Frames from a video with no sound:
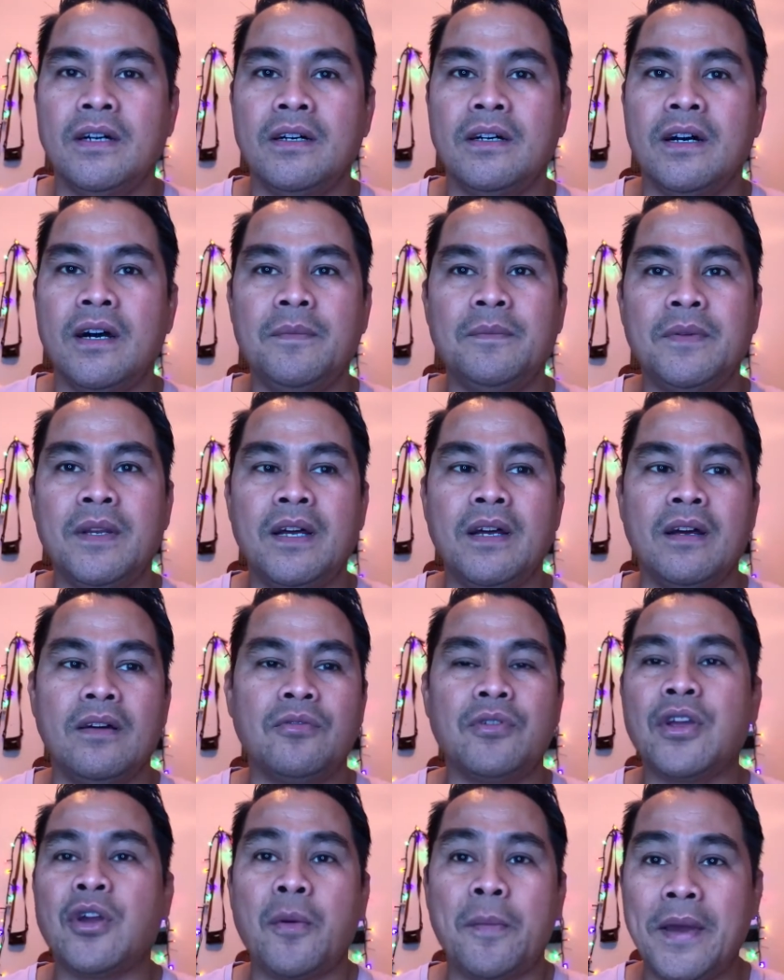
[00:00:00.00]
I'm not
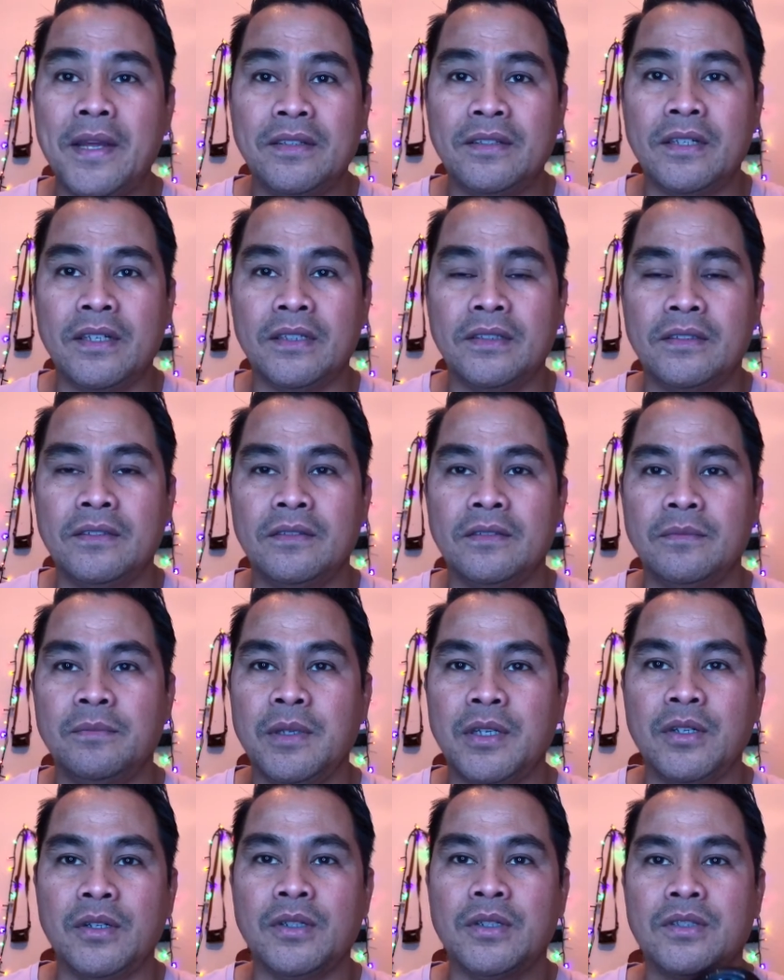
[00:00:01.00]
recommended
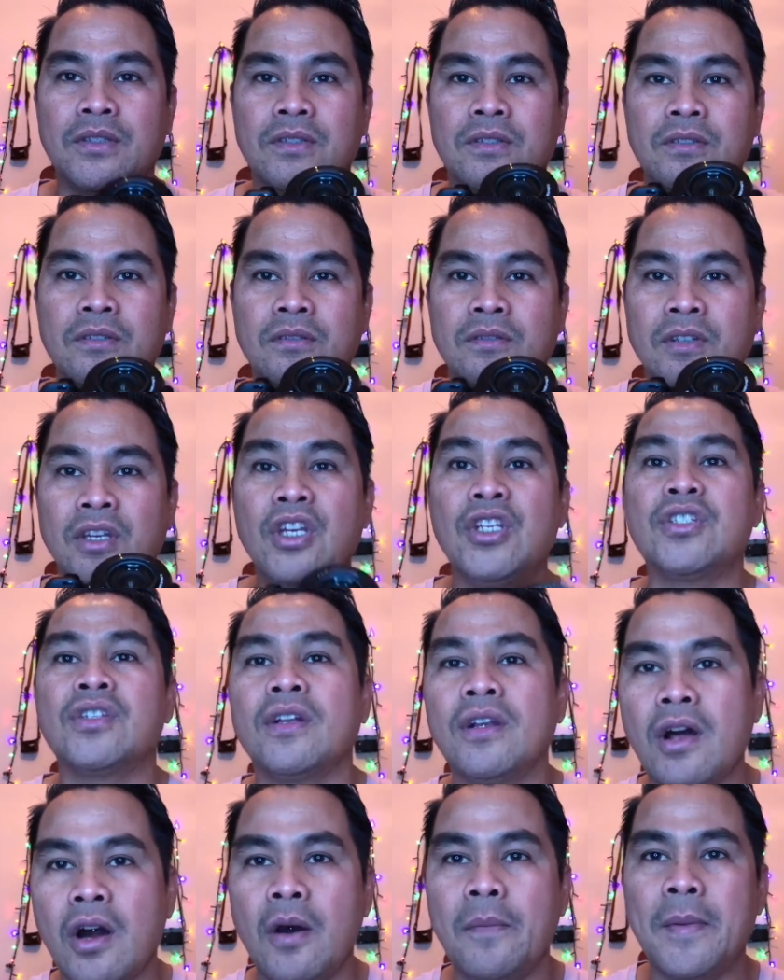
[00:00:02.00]
because it's a
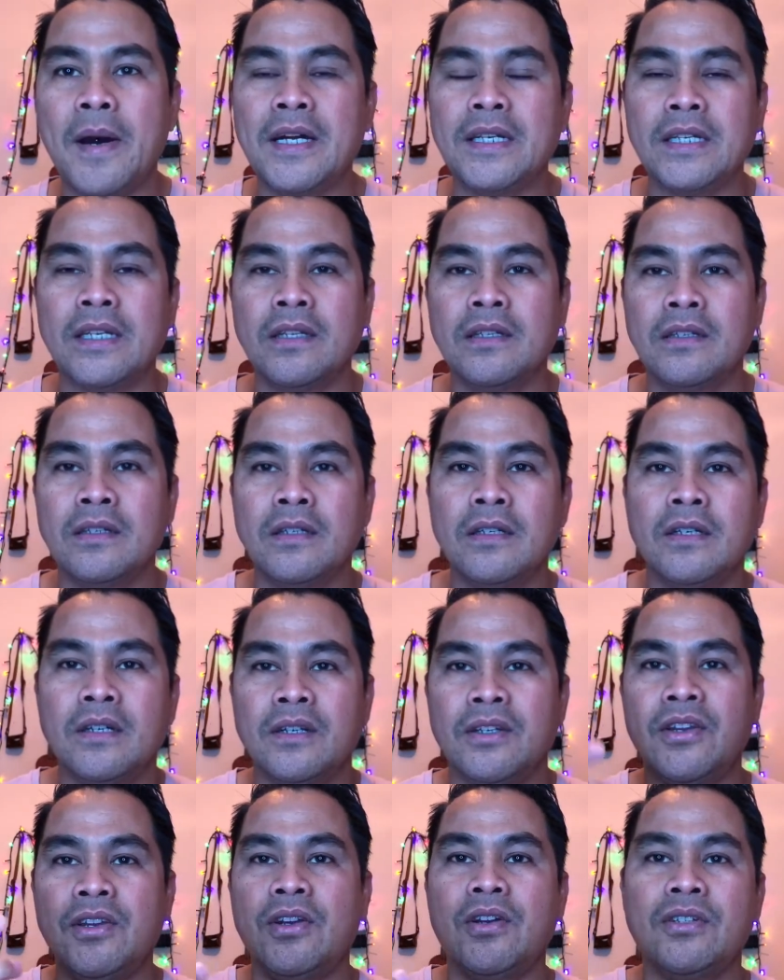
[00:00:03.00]
lot of money.
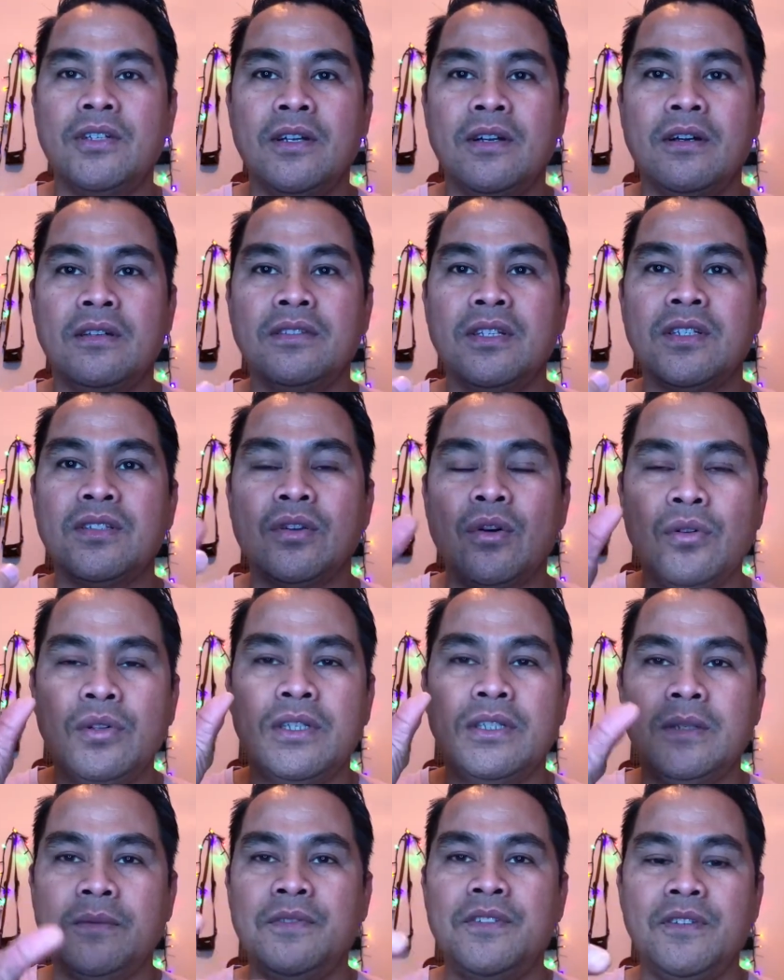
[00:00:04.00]
You know, just only
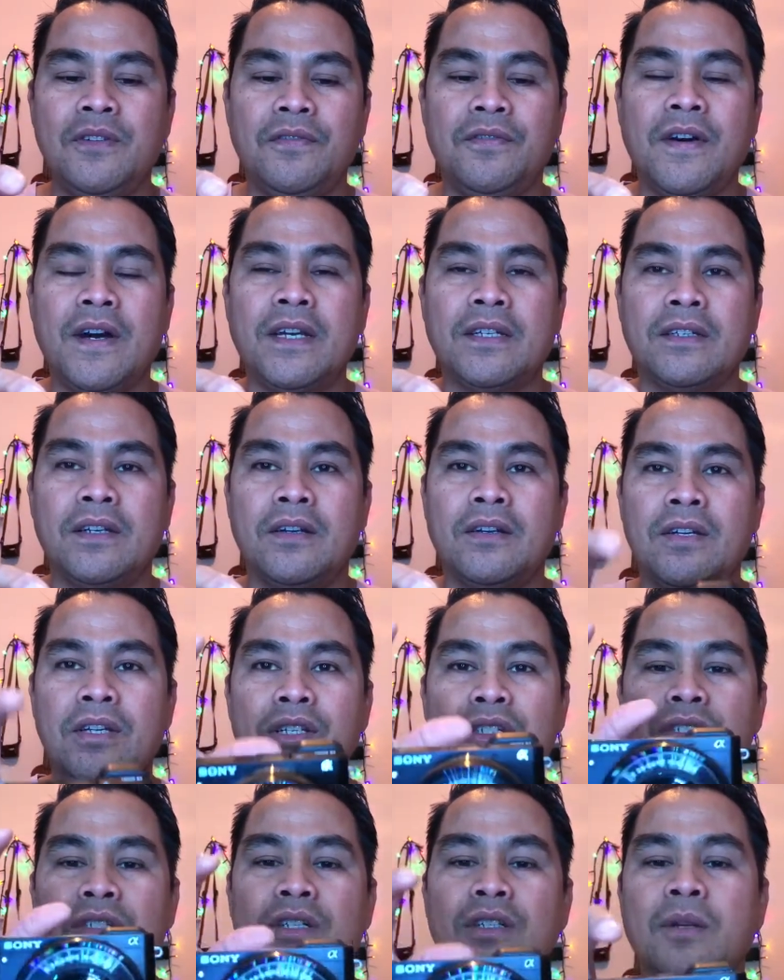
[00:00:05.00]
the viewfinder.
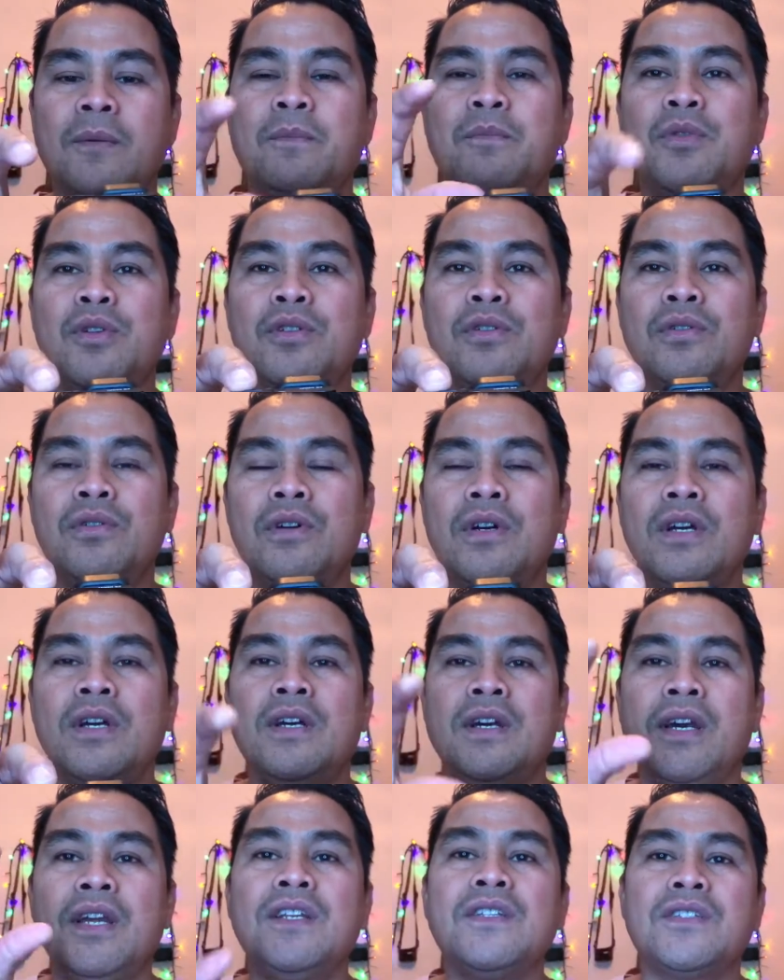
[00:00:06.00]
Instead
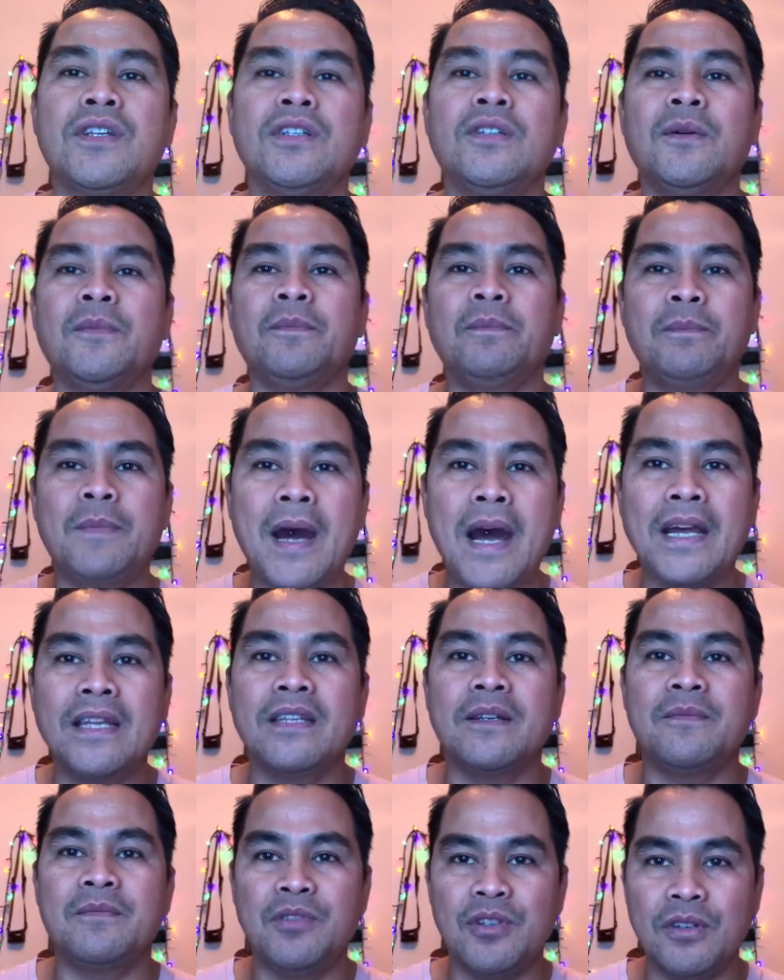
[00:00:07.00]
of buy
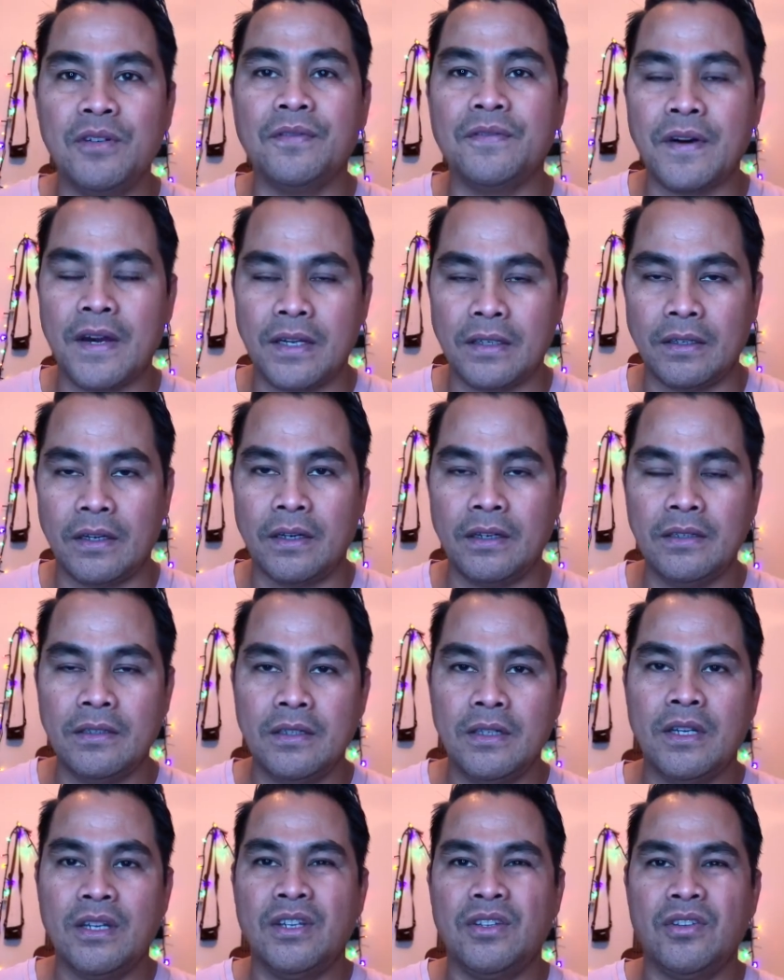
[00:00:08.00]
a viewfinder,
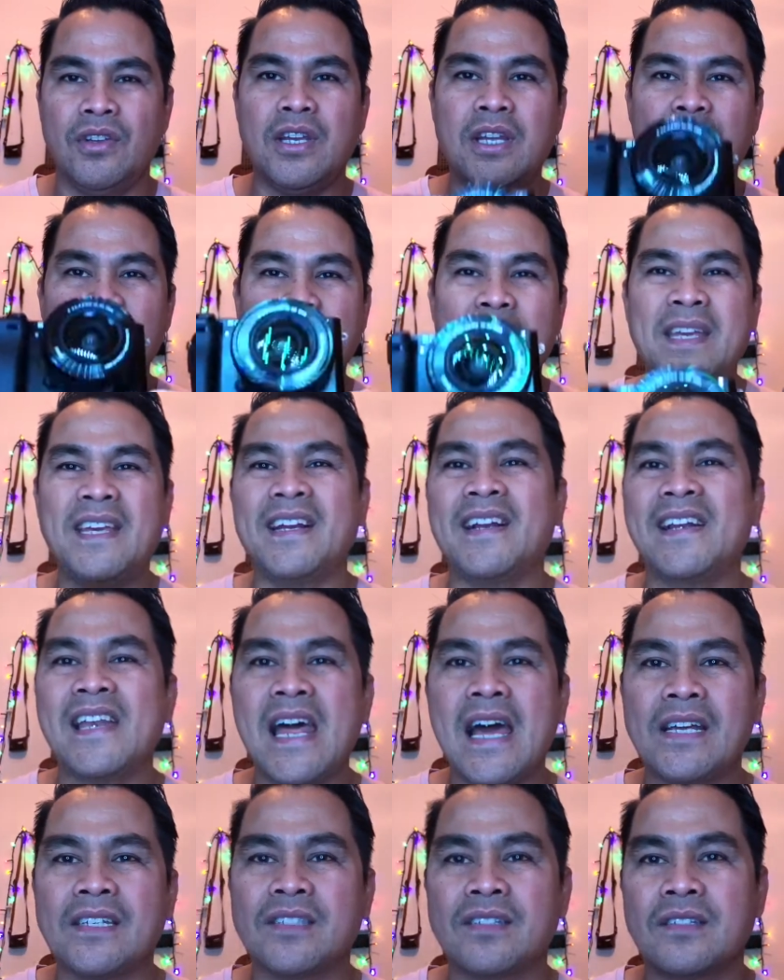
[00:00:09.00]
you can buy a
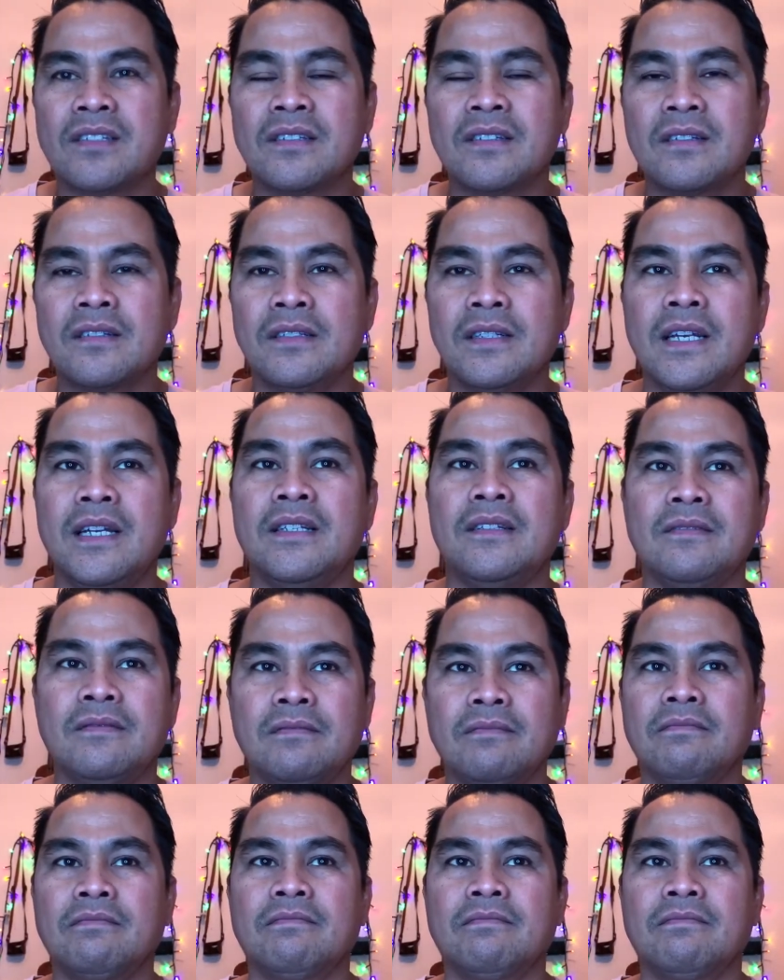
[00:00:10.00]
glass like